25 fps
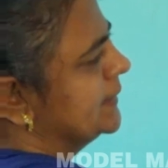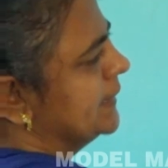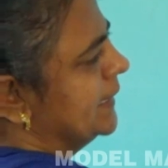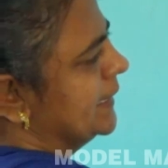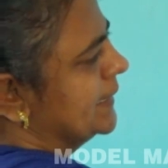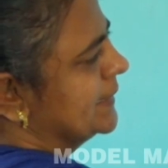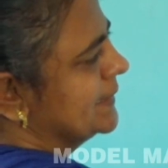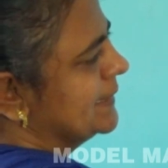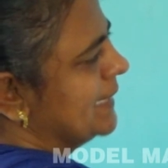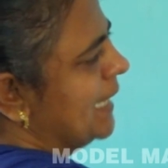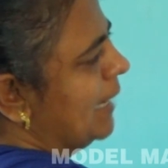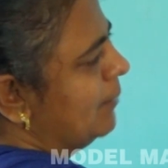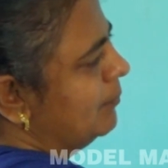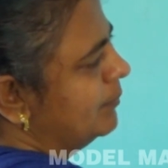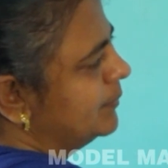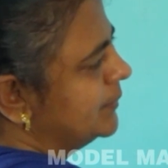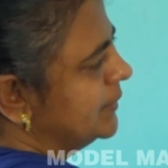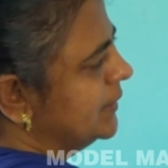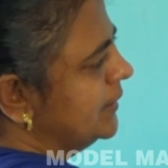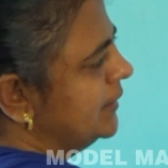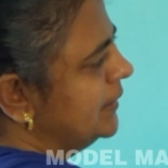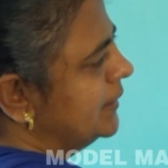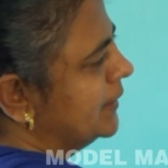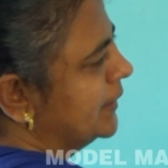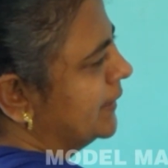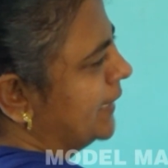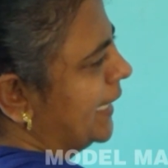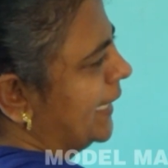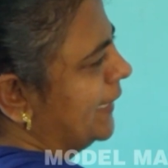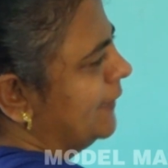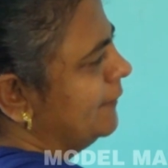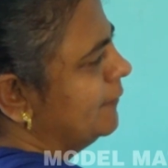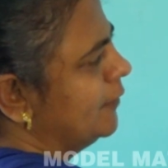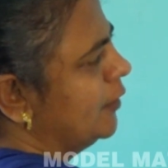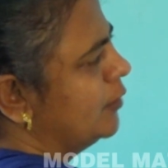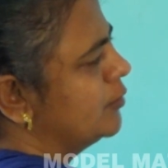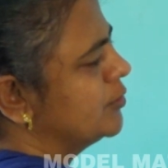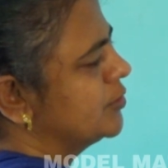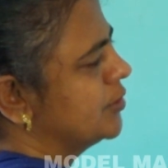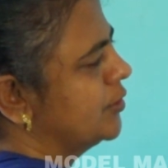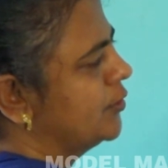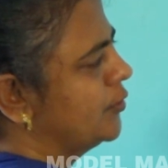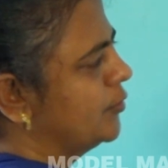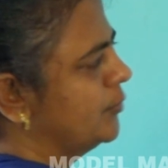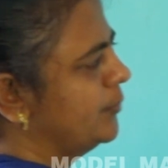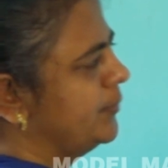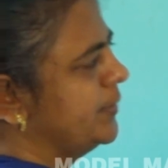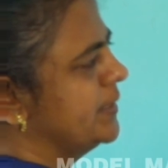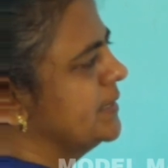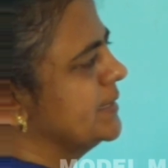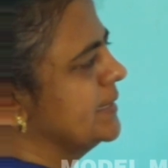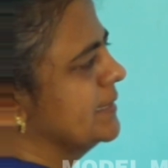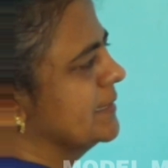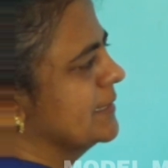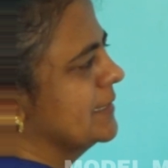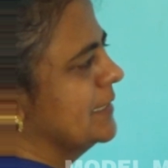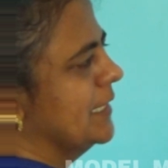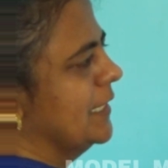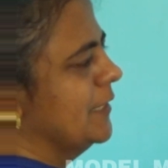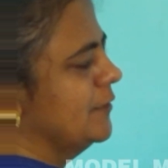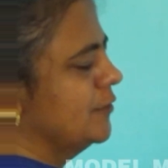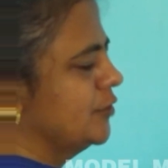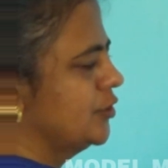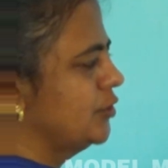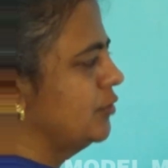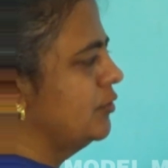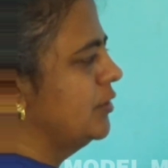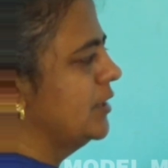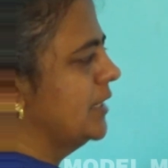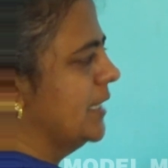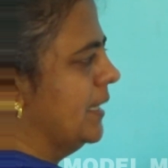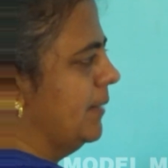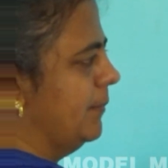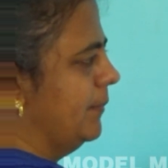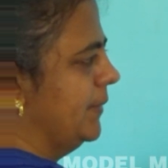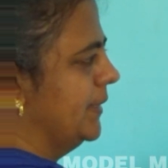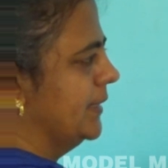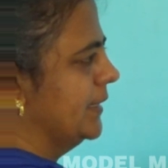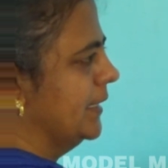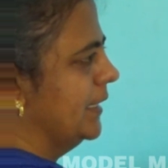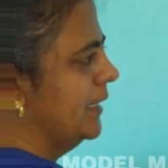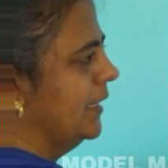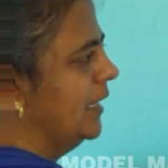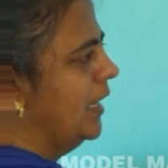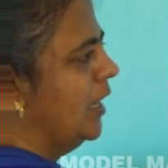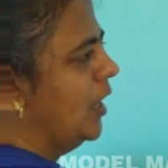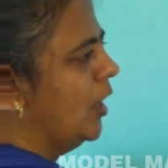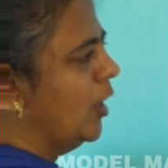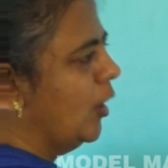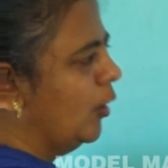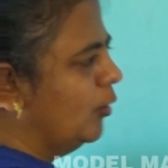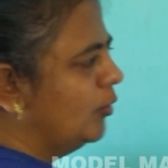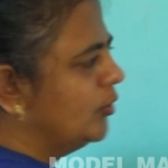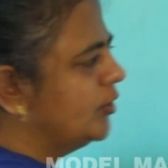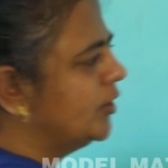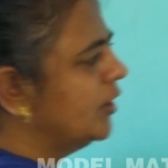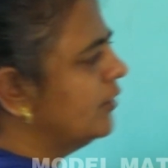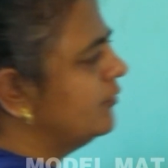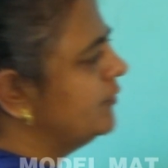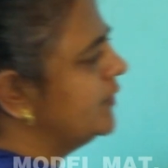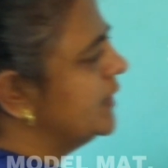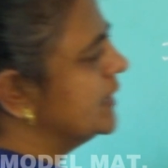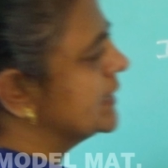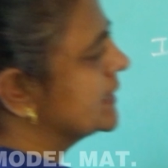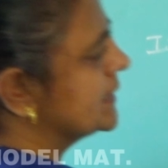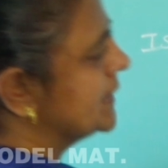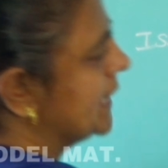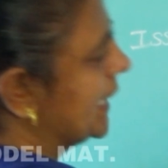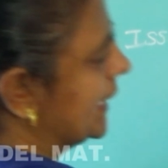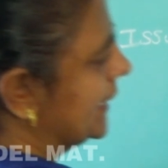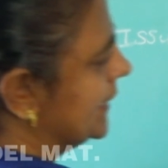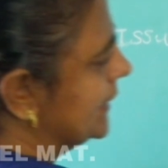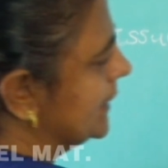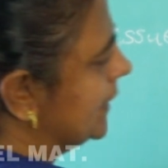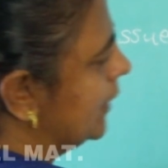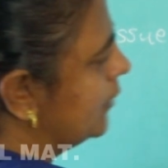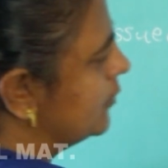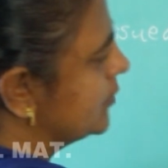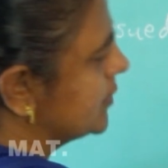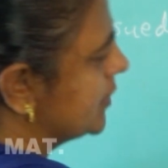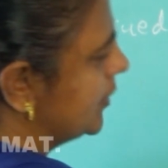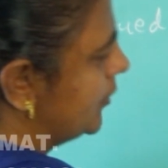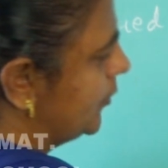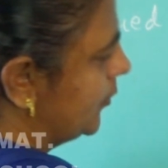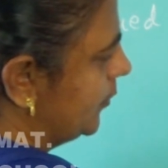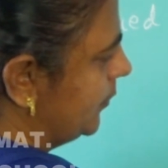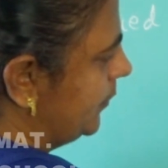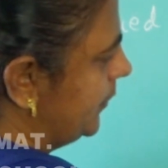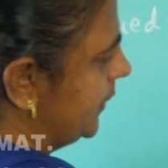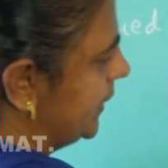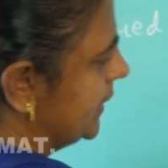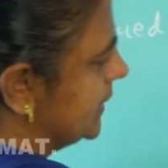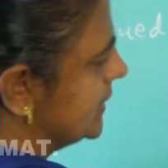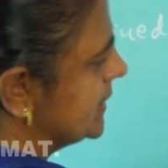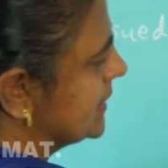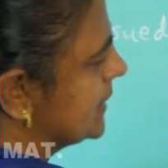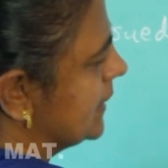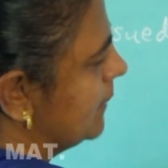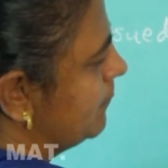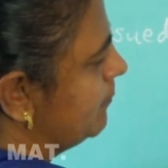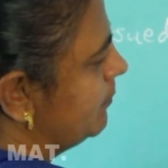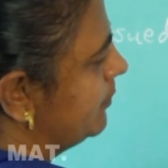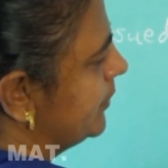example, 9,000 rupees is the issued capital. Out of this 9,000 rupees,